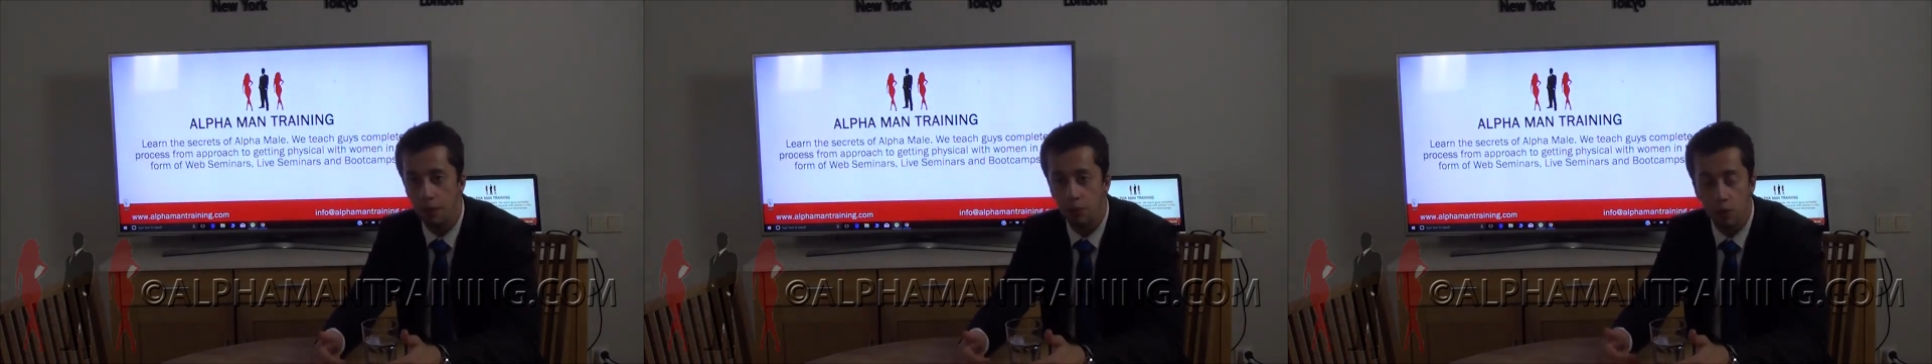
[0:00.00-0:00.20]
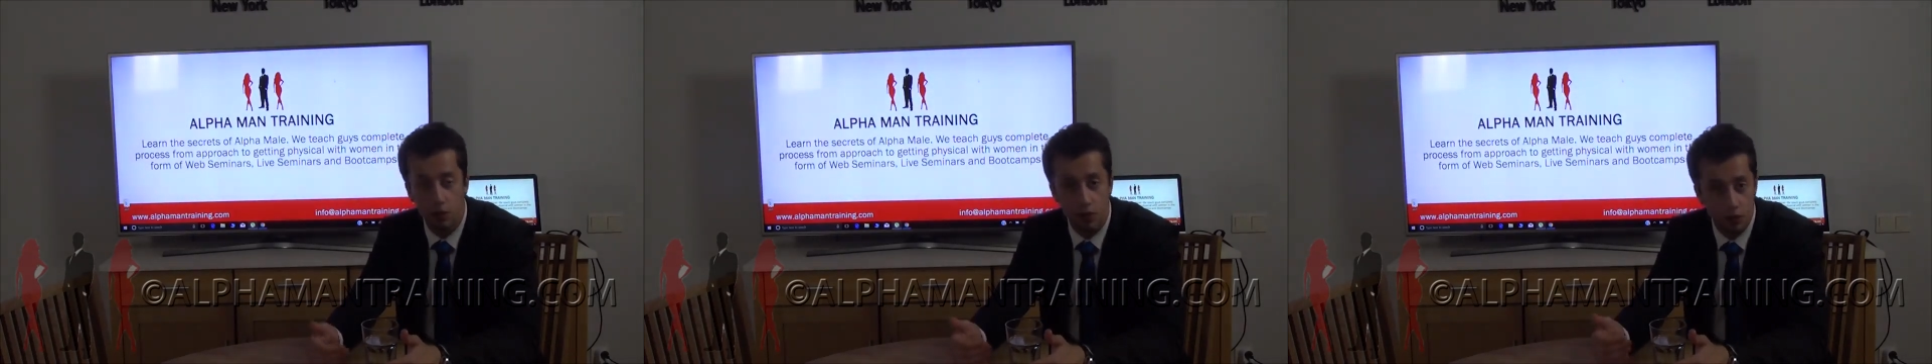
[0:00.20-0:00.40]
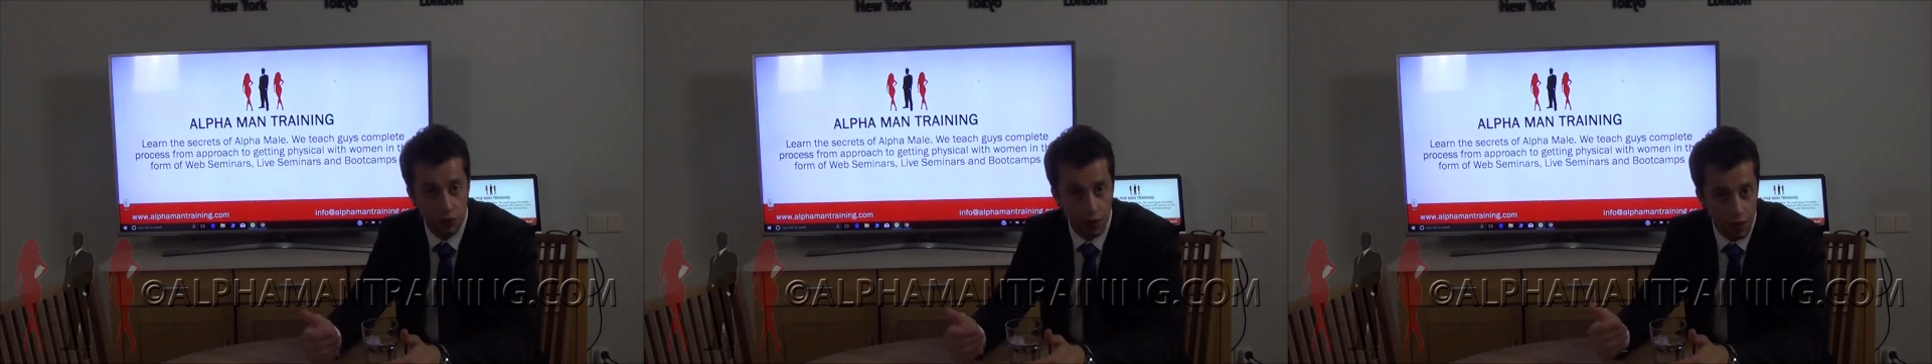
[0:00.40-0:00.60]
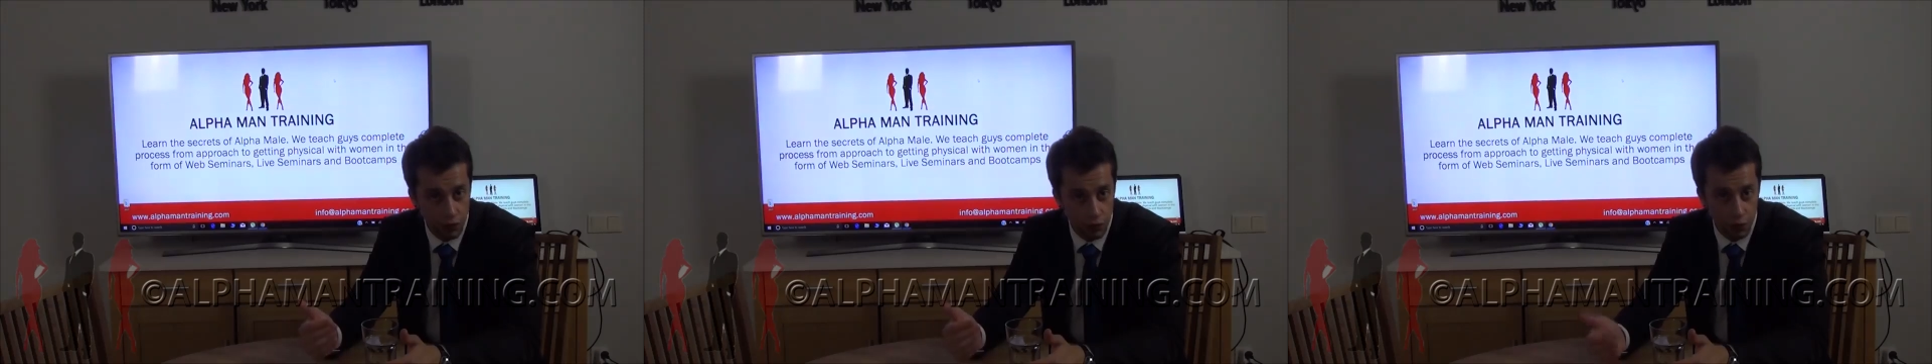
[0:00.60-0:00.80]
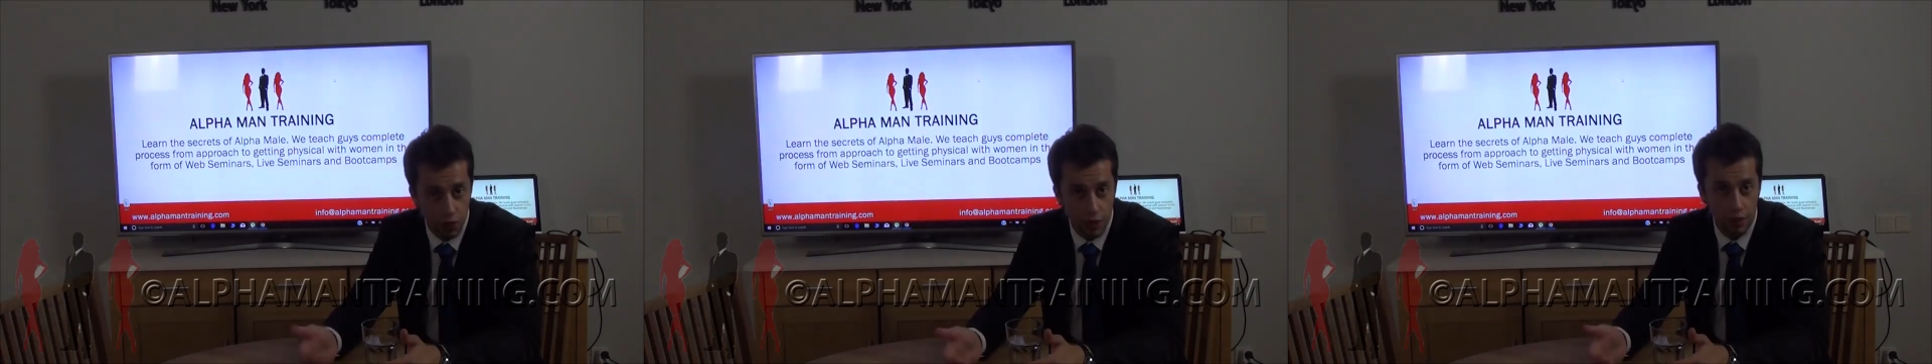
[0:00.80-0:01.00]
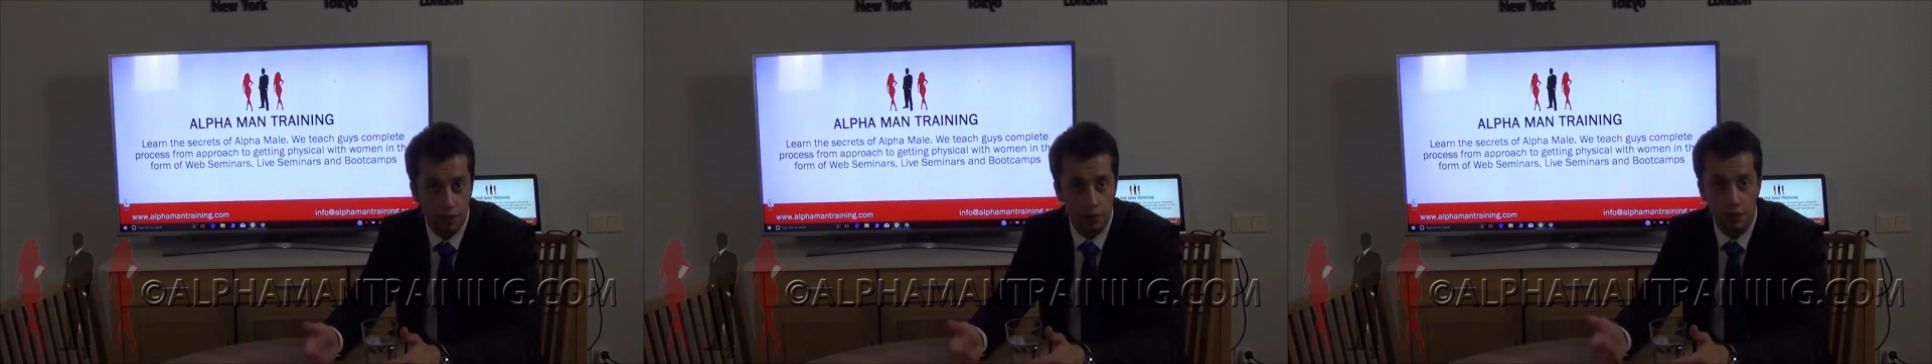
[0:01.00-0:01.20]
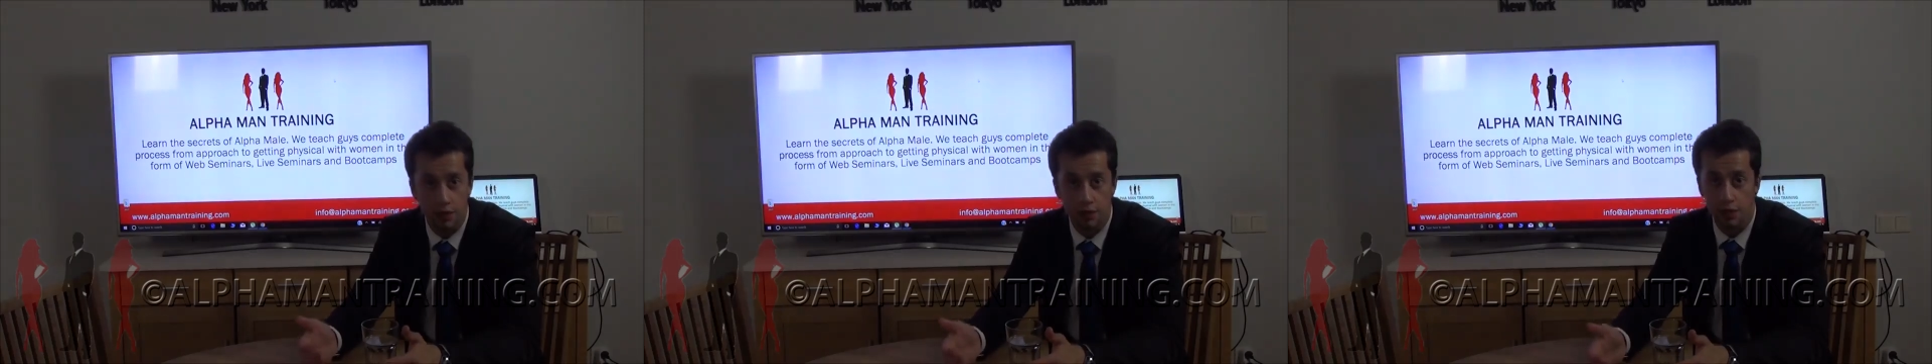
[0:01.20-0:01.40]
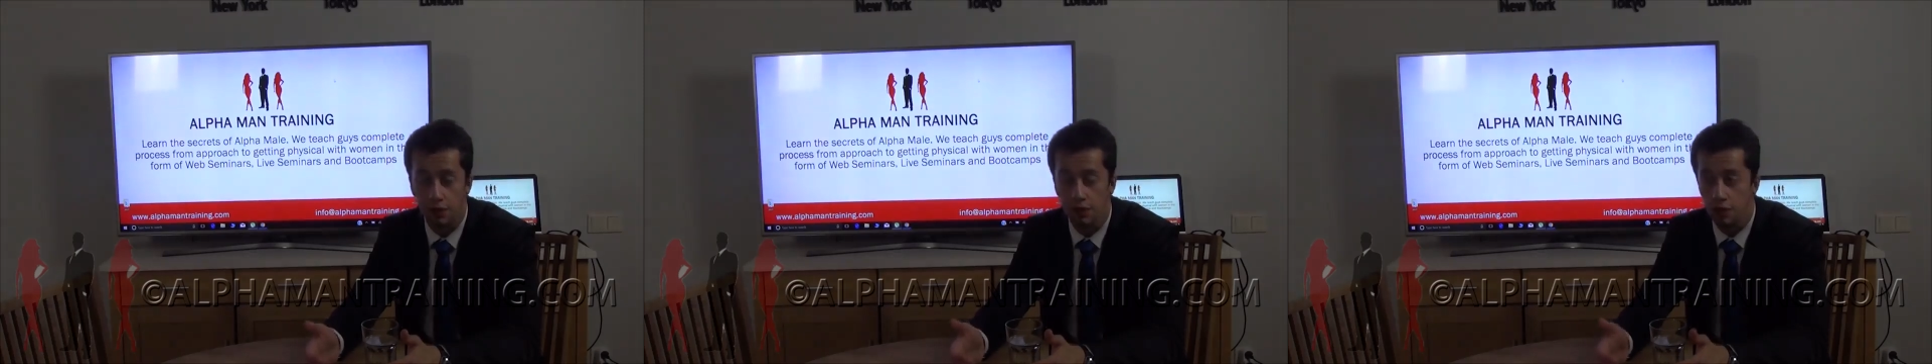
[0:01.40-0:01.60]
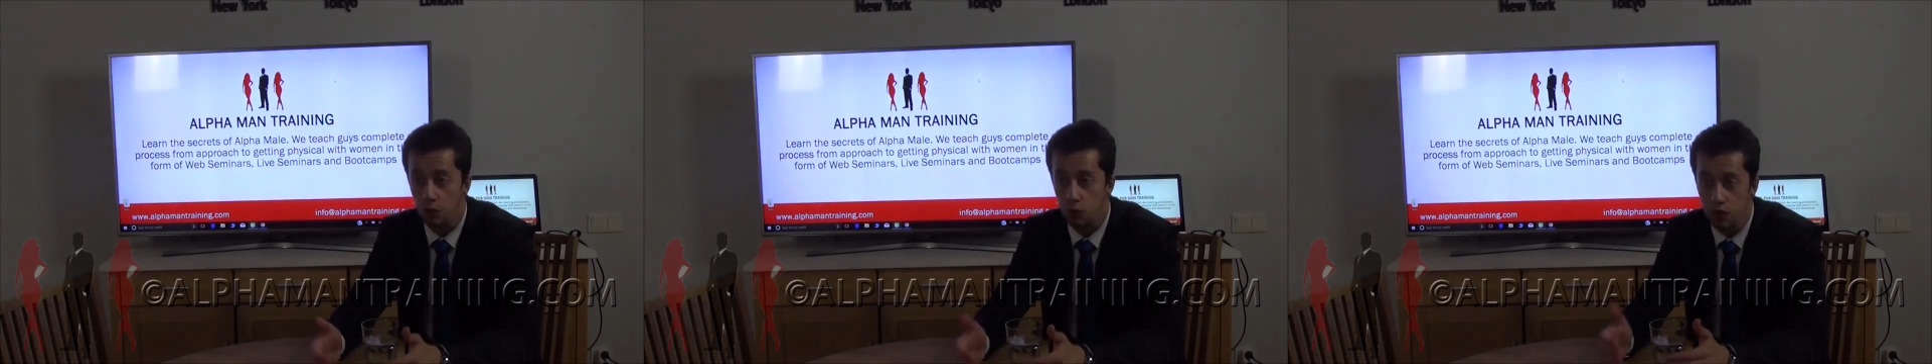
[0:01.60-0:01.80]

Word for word: and we will start training instantly.